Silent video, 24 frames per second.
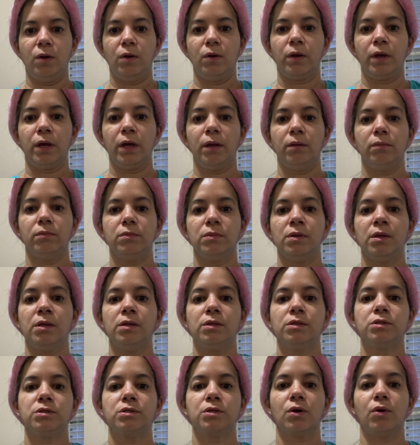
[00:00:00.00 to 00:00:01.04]
Okay.
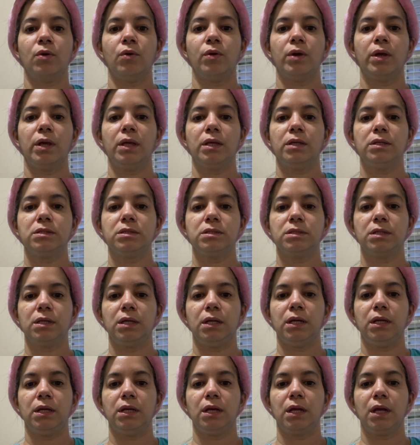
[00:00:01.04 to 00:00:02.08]
So it is
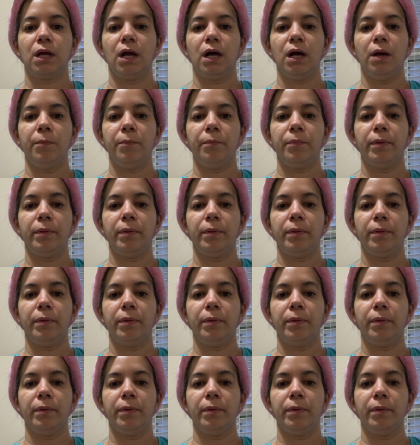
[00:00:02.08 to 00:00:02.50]
heating up.